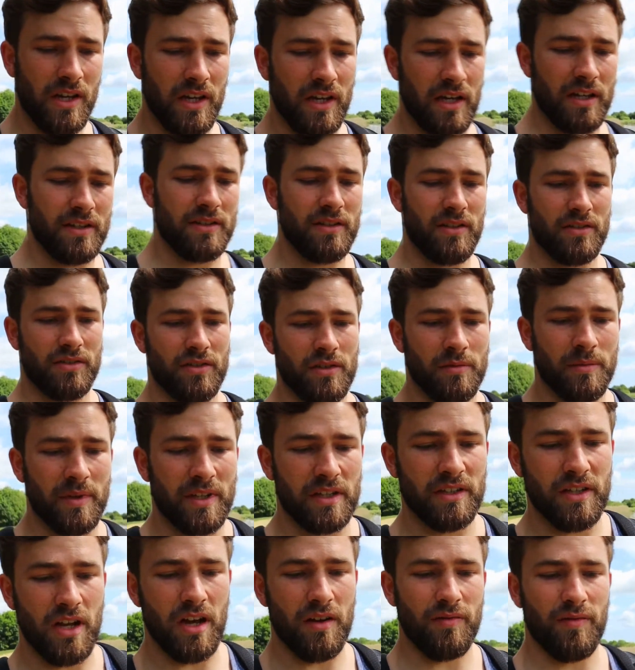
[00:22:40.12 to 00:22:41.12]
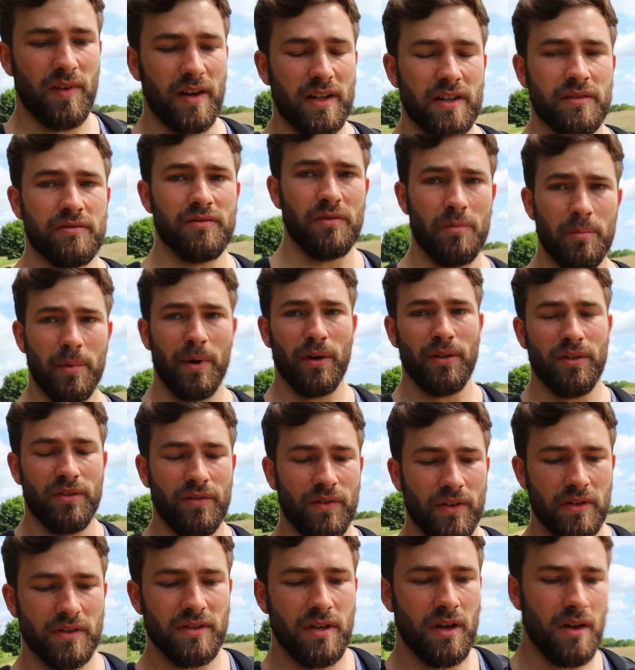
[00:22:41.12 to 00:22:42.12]
so it's going to be nerve-wracking for both of
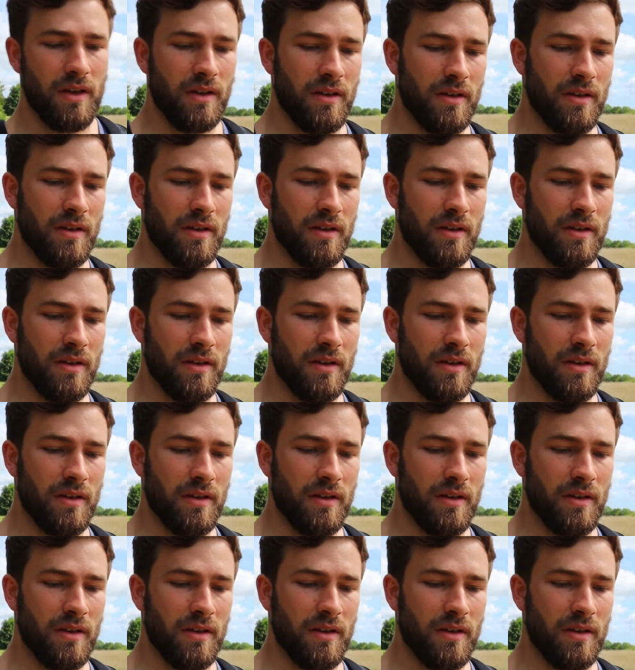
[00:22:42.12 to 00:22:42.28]
us.